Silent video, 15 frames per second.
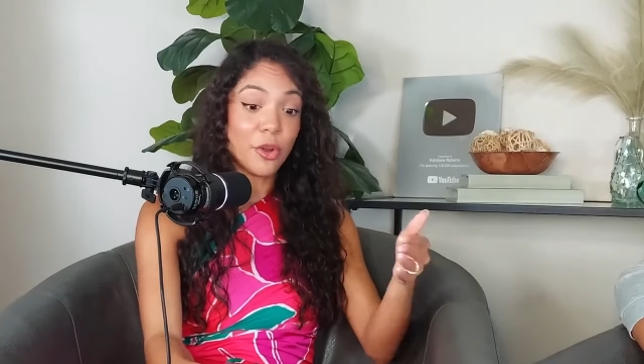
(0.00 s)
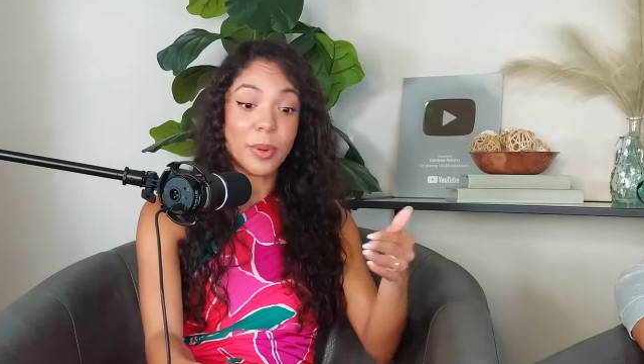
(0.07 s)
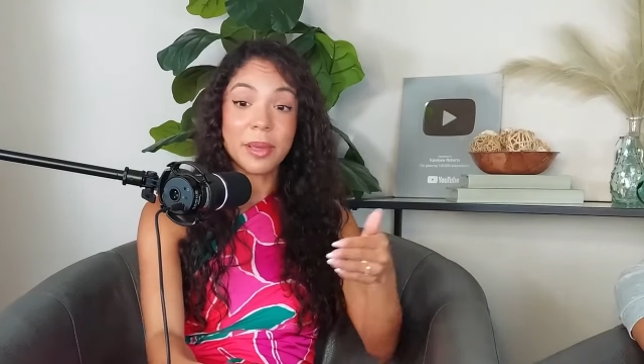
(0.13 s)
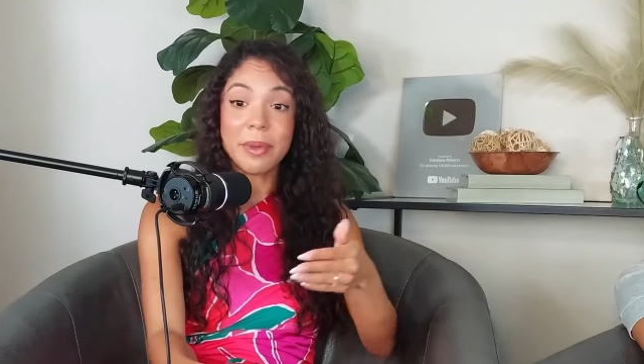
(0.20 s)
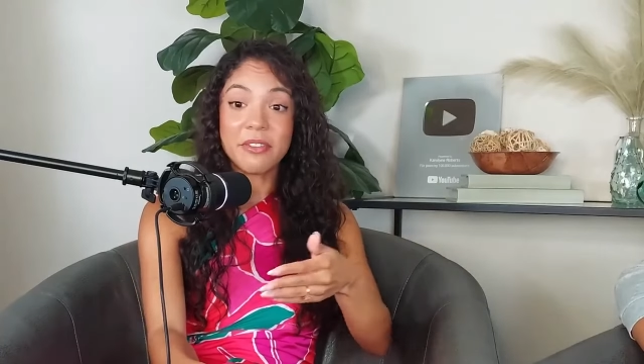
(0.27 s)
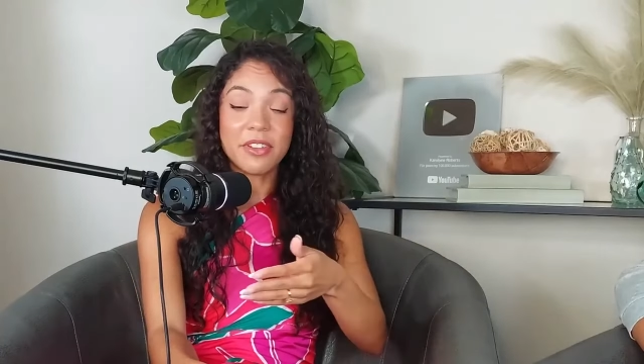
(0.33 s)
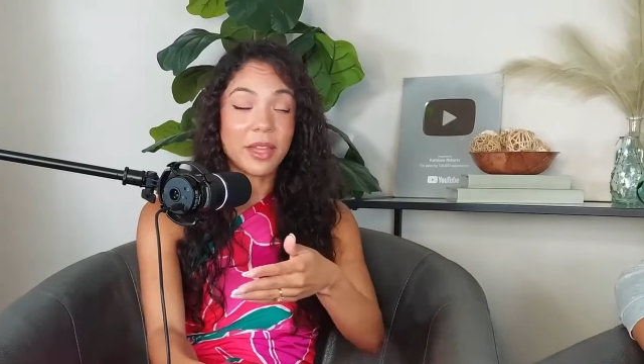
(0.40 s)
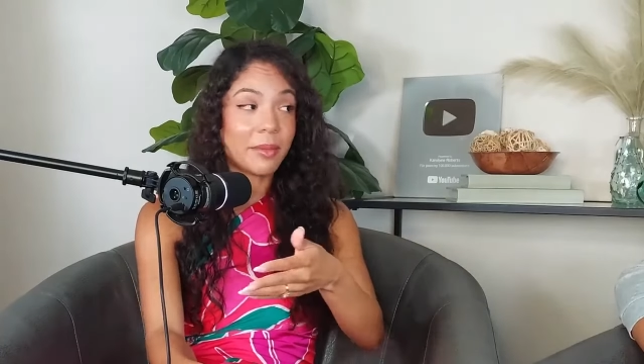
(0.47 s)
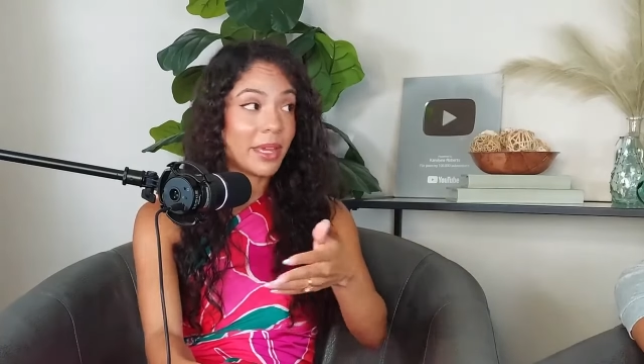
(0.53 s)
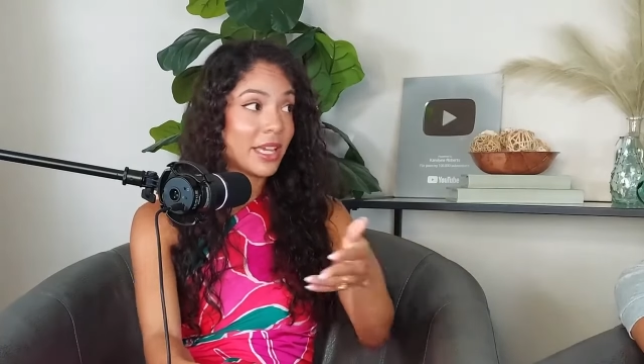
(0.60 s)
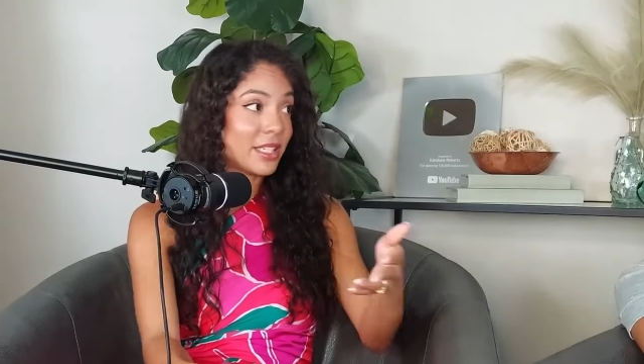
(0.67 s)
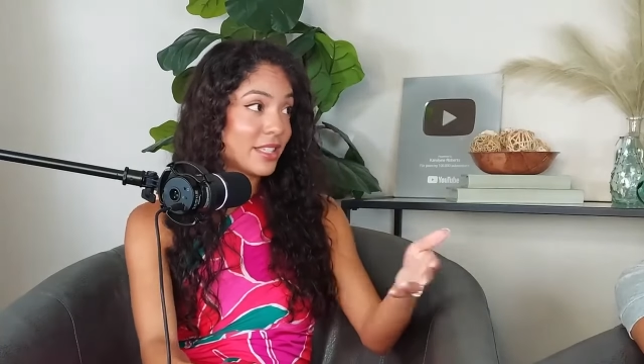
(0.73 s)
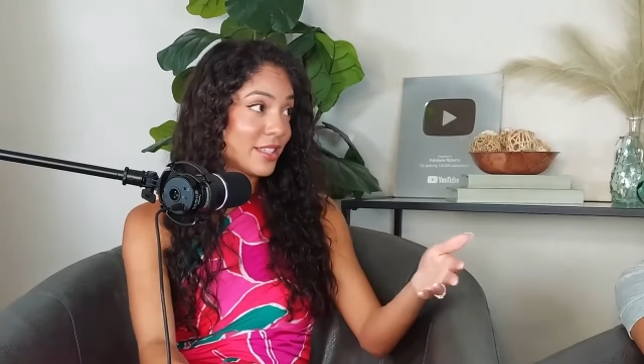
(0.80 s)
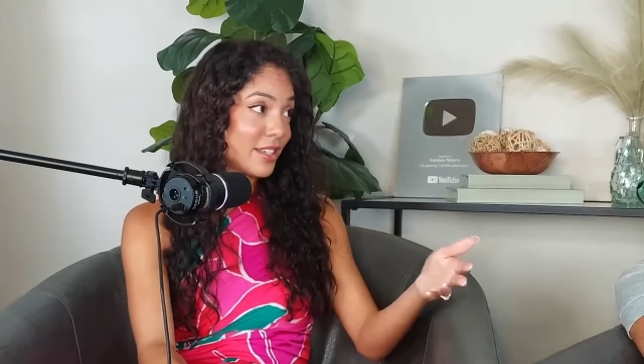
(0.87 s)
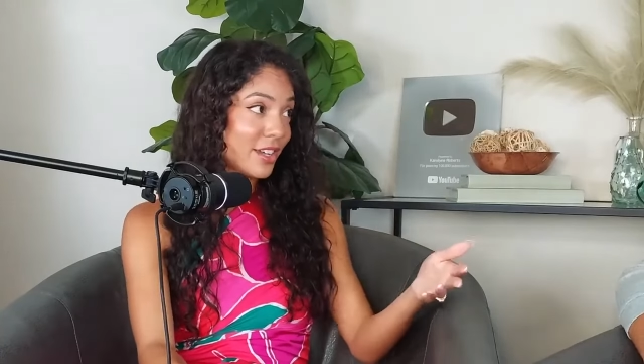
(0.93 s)
Nobody in my family
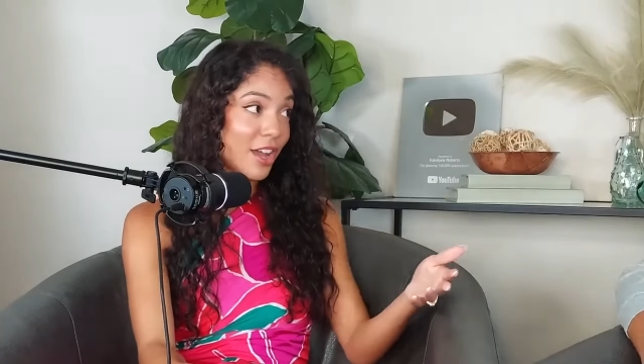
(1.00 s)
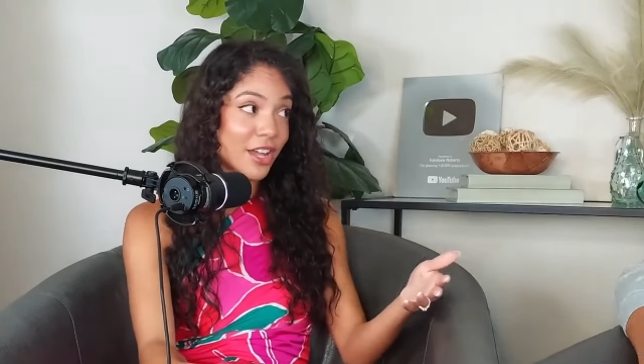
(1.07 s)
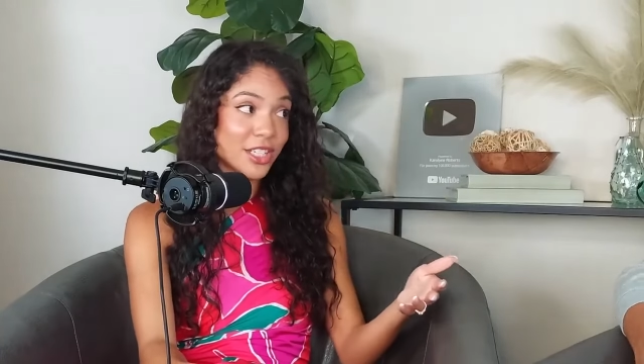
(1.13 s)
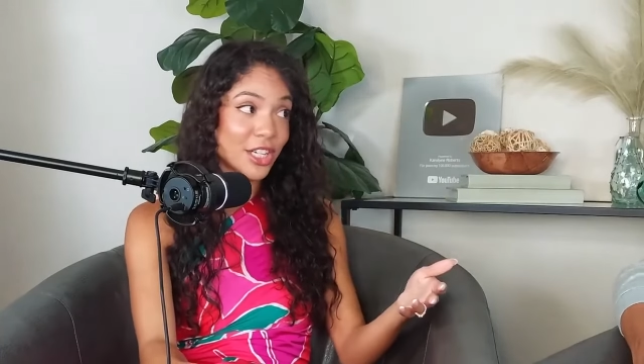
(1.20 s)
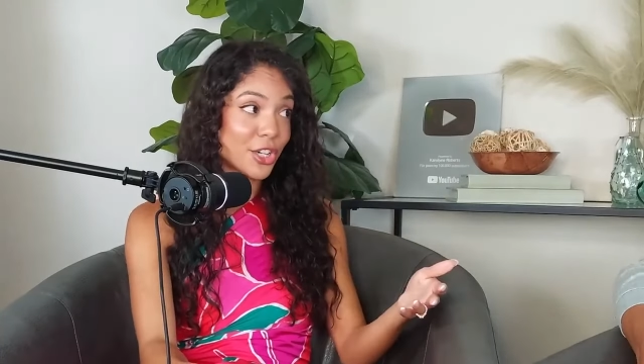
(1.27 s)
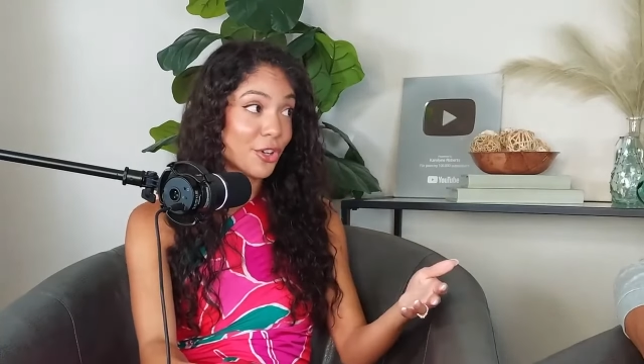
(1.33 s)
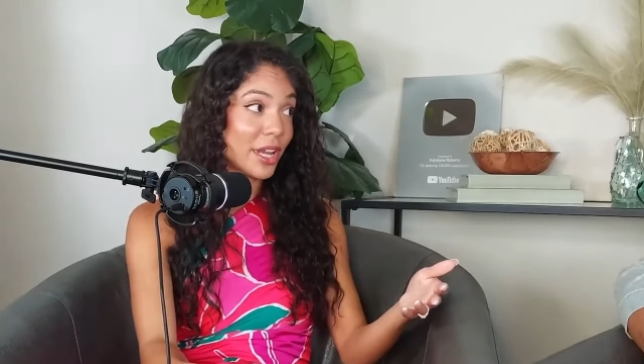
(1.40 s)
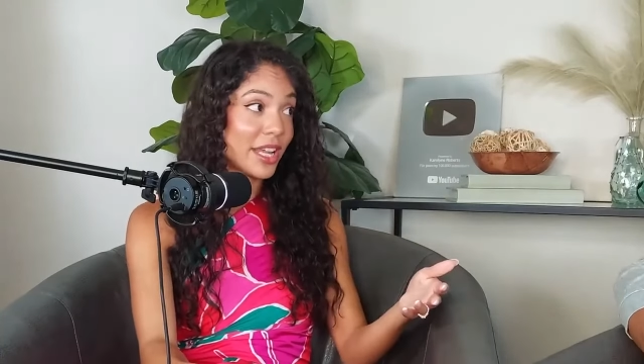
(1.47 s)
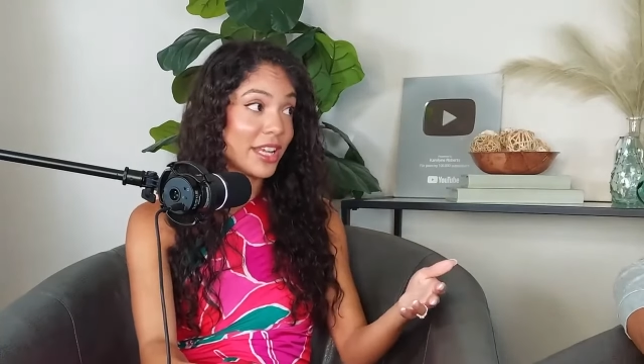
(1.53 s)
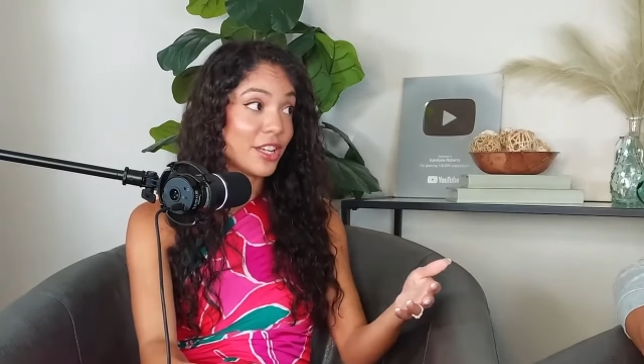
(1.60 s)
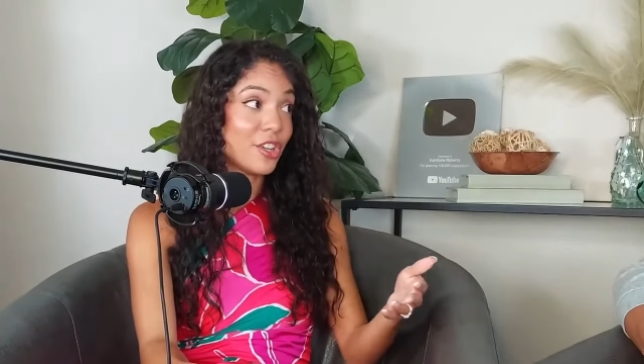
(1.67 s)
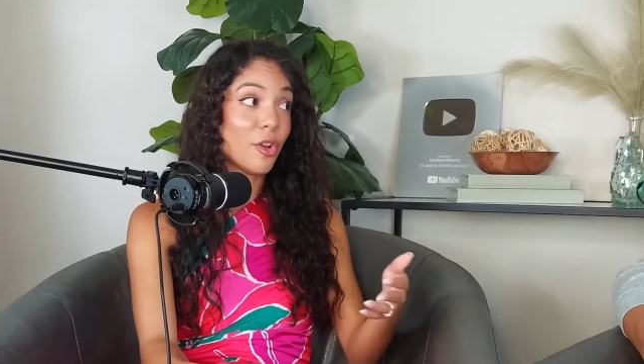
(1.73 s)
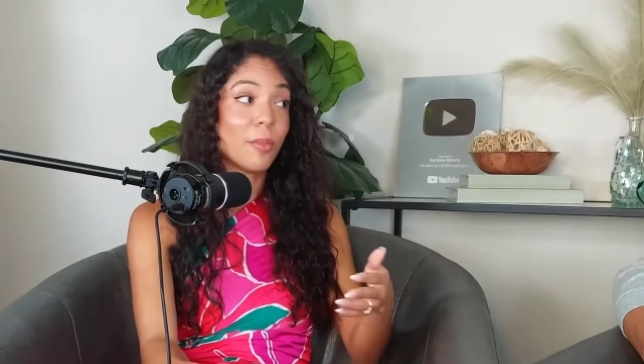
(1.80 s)
has content created.